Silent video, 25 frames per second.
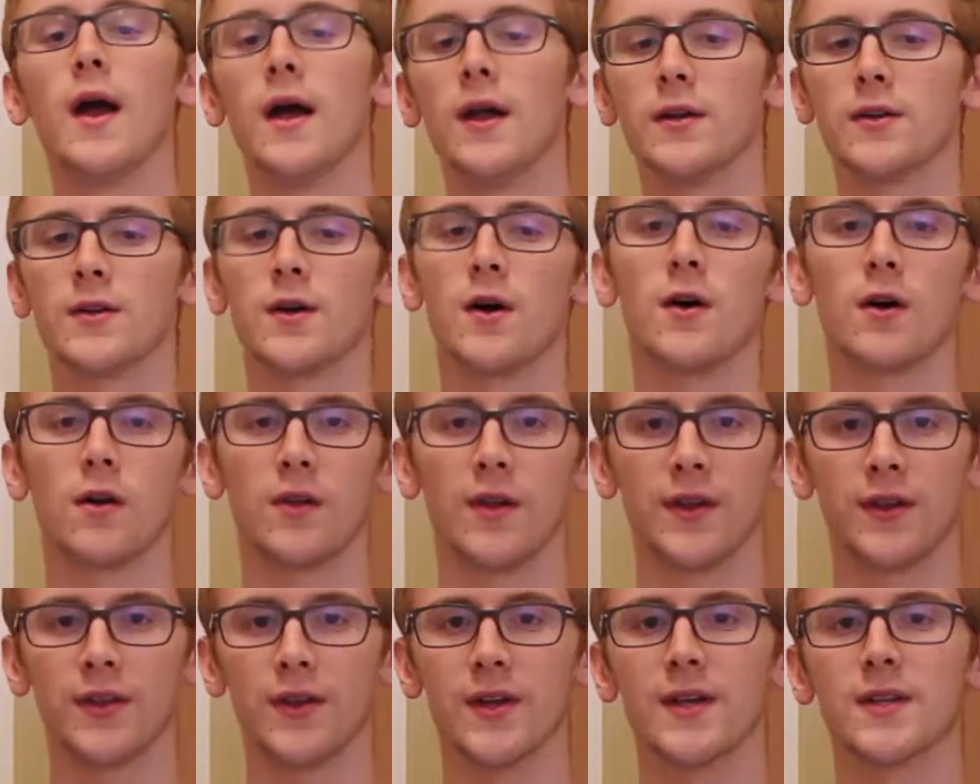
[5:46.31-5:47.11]
and talk
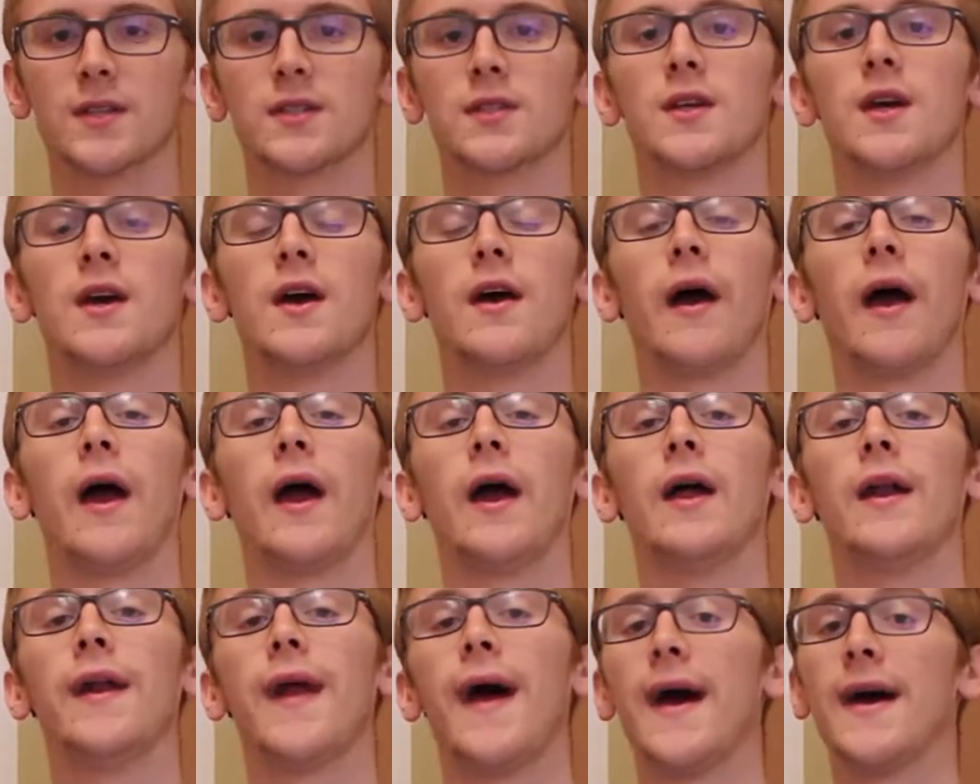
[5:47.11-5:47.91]
like this.
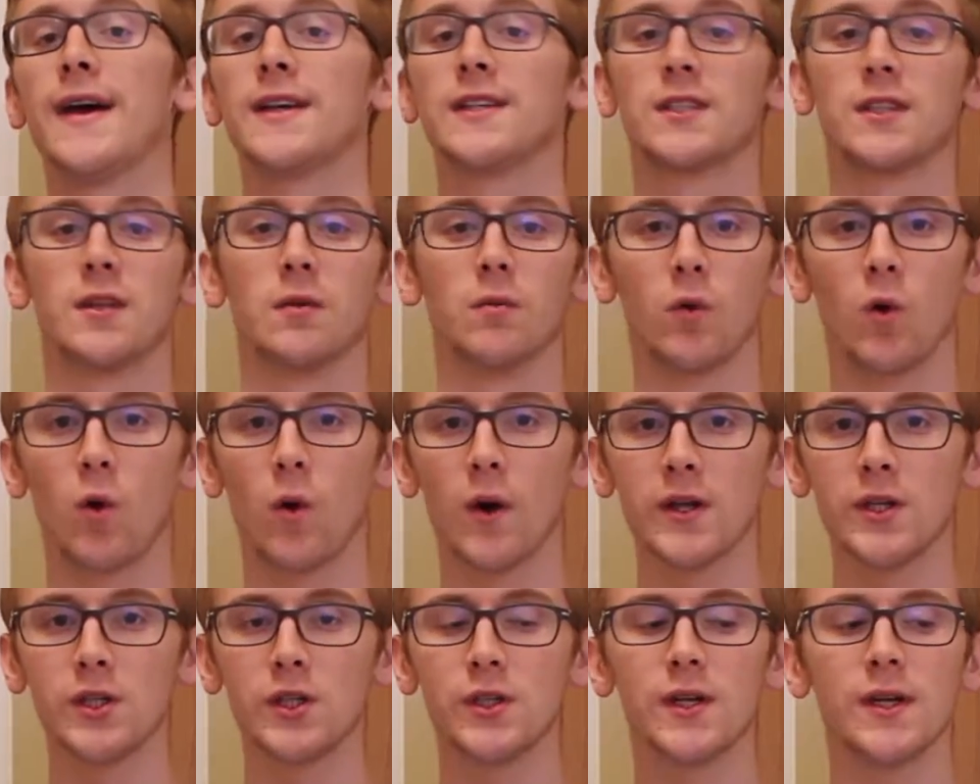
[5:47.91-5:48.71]
And ask them
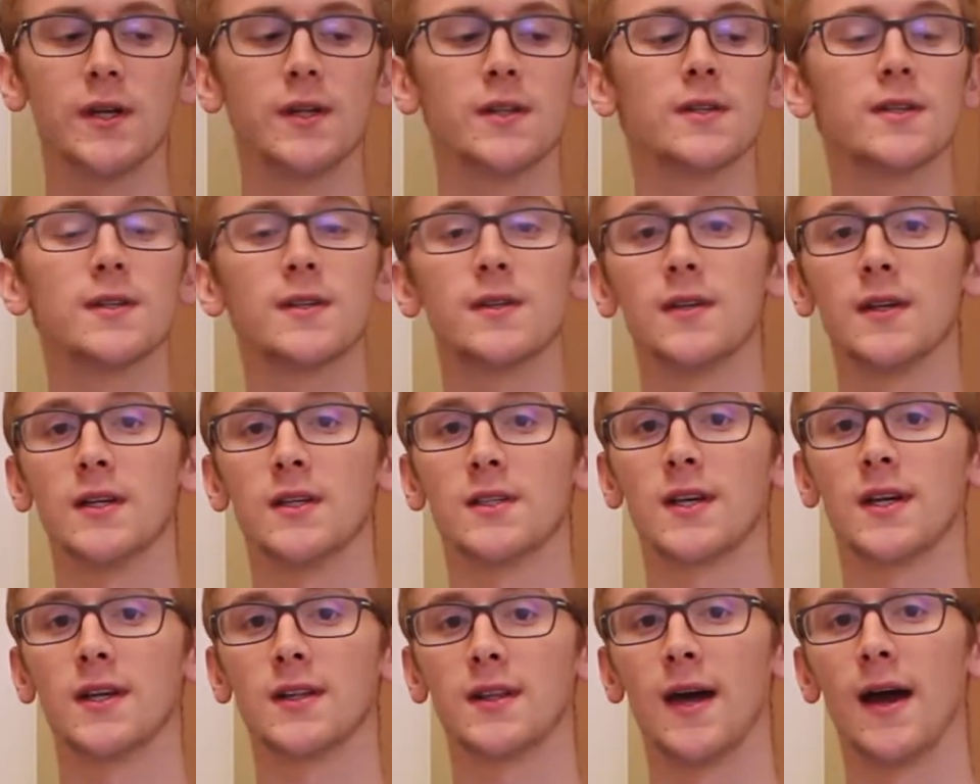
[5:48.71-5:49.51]
questions,
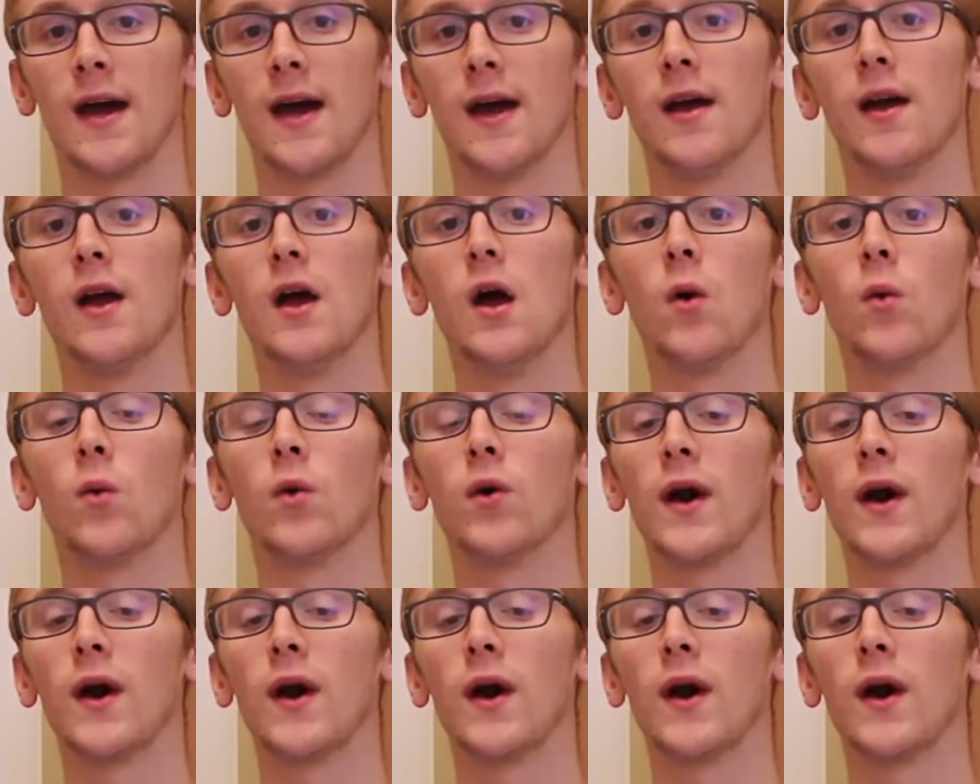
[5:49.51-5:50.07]
things like that.